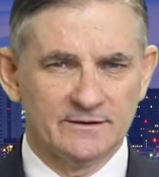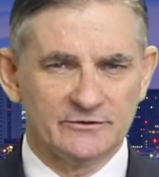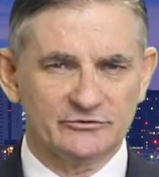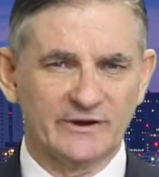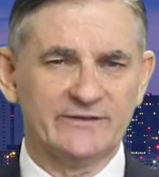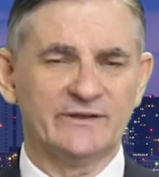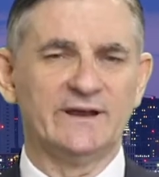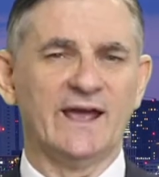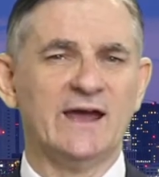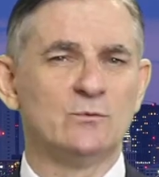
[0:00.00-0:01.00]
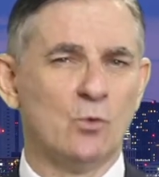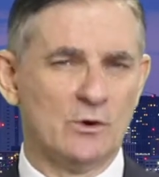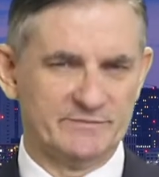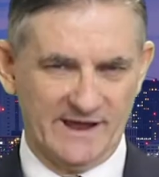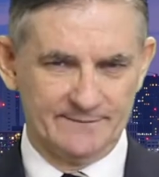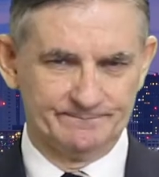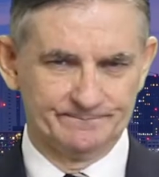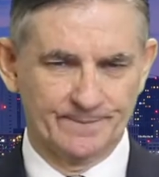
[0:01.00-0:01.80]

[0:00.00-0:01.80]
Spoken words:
Strengthening and warm down.